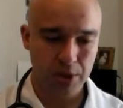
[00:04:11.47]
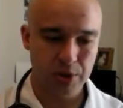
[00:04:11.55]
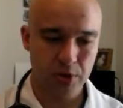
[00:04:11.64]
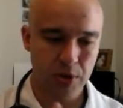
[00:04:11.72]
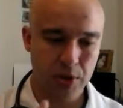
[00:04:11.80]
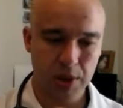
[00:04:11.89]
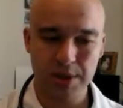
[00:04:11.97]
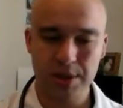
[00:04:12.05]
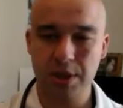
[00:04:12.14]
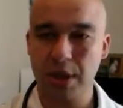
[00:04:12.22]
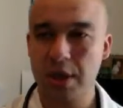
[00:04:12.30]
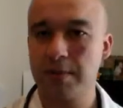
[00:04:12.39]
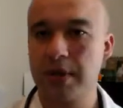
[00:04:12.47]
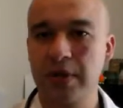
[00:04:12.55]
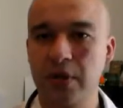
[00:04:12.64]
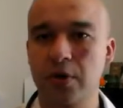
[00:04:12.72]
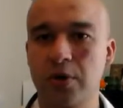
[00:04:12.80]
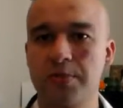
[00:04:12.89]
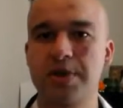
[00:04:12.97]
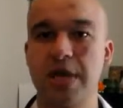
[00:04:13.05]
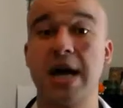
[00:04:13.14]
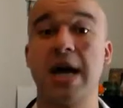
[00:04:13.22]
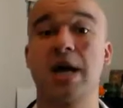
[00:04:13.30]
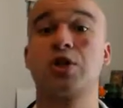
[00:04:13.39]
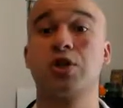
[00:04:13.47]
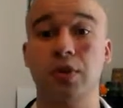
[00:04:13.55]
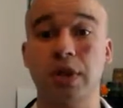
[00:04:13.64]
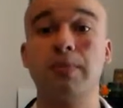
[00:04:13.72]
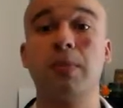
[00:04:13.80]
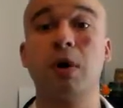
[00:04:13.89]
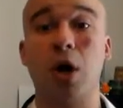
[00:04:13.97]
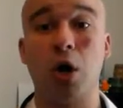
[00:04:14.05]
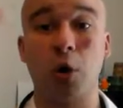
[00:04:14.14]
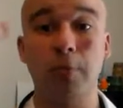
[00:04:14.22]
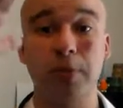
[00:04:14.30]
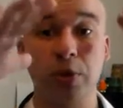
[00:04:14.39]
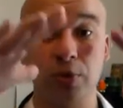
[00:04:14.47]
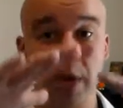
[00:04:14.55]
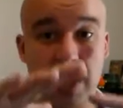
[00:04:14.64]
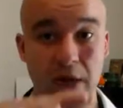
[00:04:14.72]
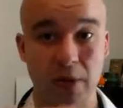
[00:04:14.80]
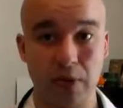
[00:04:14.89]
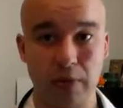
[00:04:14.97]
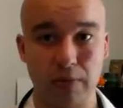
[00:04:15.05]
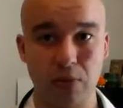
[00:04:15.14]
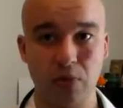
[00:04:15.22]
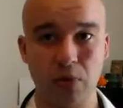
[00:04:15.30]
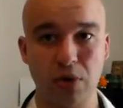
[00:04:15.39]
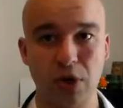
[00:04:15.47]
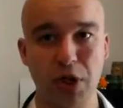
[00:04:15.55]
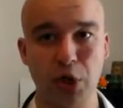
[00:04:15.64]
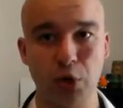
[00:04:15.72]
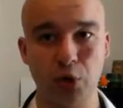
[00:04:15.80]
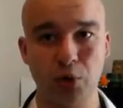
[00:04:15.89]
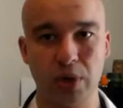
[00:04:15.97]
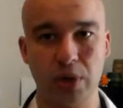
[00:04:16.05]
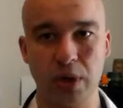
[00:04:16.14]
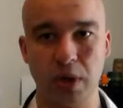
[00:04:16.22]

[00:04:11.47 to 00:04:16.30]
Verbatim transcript: So let's talk about the herbs that actually calm you down and bring you